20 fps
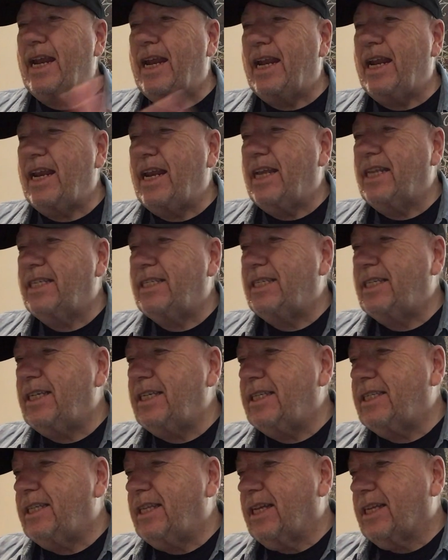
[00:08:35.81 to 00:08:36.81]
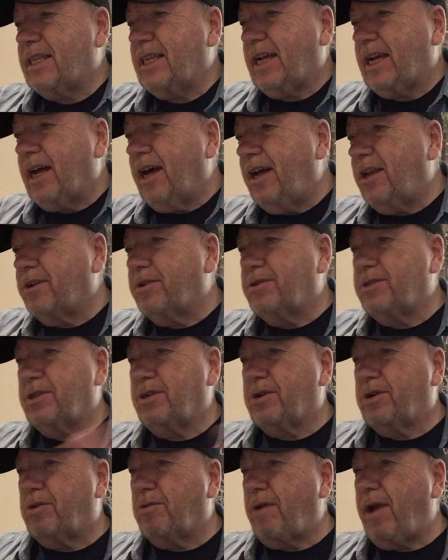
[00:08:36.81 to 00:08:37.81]
and it's just that the colors are
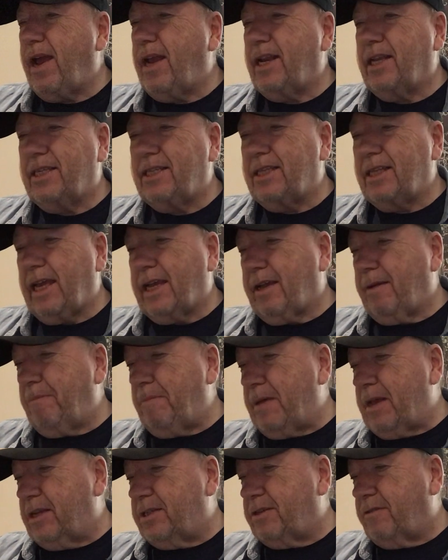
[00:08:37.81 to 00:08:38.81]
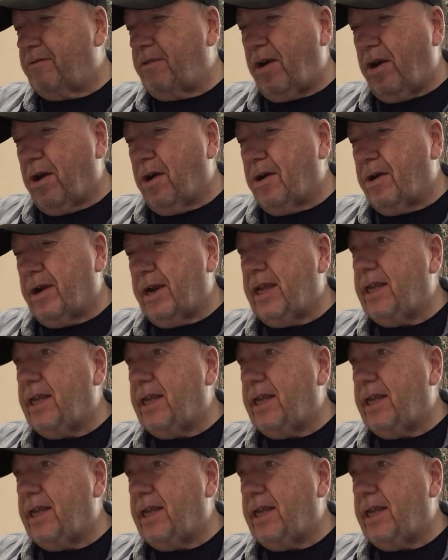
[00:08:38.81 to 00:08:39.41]
great. It's like a piece of art.